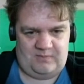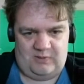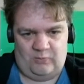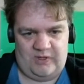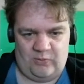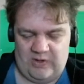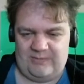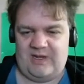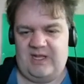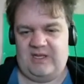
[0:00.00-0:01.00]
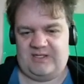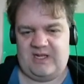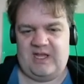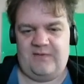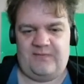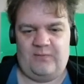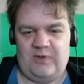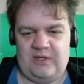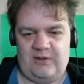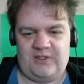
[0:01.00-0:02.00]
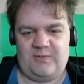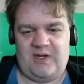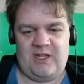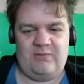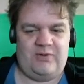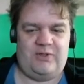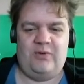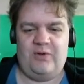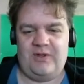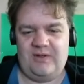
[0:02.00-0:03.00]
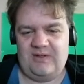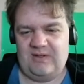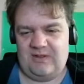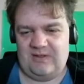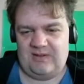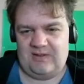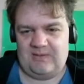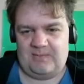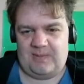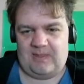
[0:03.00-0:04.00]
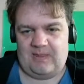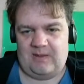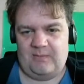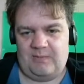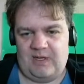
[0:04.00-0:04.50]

you won money, you saved. When you lost money, you restored. But